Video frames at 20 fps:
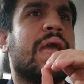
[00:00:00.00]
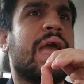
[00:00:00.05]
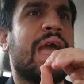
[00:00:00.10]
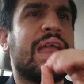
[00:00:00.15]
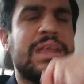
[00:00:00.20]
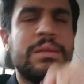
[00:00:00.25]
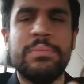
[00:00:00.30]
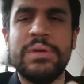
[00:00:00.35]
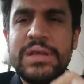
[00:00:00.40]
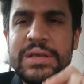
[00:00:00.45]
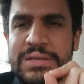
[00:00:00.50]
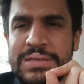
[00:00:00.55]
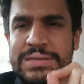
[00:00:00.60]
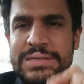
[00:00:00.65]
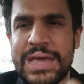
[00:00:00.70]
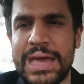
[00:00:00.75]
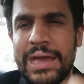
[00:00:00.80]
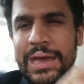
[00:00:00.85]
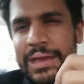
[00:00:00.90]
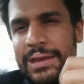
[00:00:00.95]
anybody
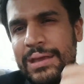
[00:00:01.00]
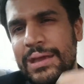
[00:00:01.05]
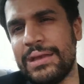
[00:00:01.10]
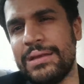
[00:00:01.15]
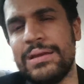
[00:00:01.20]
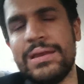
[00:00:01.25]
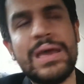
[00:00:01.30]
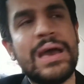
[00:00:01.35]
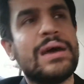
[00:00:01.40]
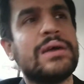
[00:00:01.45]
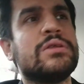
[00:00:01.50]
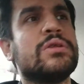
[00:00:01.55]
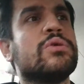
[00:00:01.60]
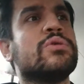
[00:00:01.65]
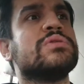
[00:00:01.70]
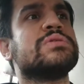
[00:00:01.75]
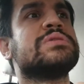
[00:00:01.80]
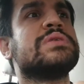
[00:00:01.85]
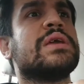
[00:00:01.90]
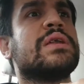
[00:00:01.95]
staying in India
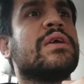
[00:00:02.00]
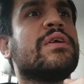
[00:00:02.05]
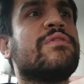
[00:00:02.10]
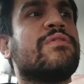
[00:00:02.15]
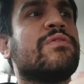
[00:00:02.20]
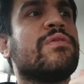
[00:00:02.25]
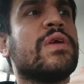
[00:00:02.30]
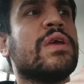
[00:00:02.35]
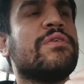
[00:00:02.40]
knows that if